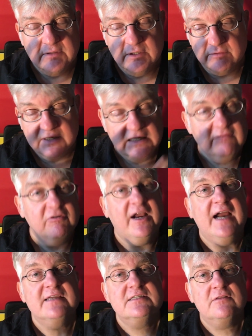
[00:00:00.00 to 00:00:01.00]
evil
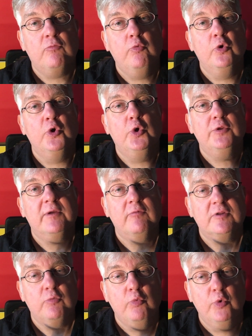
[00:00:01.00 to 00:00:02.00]
guys of the world. They were
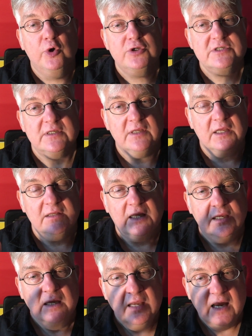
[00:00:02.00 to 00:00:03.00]
the worst, and
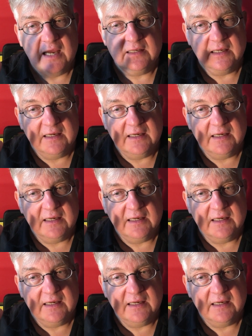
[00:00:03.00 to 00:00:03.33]
they